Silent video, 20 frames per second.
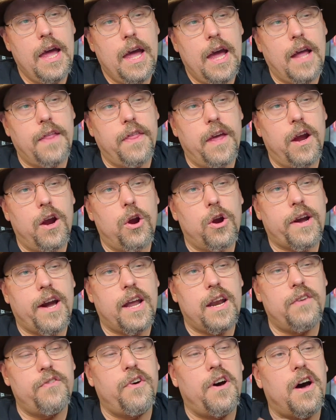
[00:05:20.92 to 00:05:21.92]
and they're
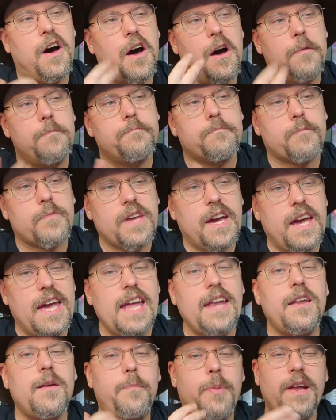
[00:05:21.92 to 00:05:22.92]
kind of an
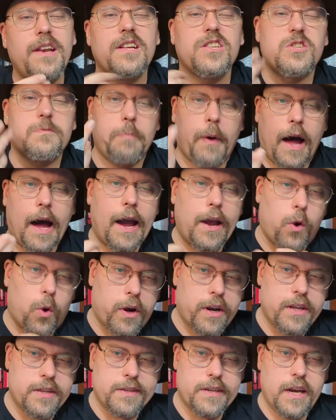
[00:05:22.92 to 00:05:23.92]
independent spy
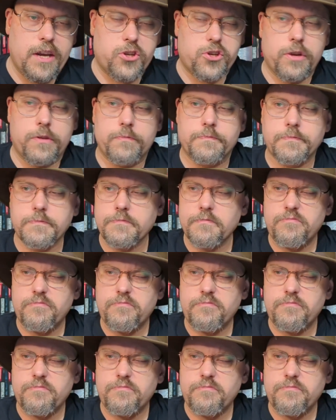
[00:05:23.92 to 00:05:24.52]
organization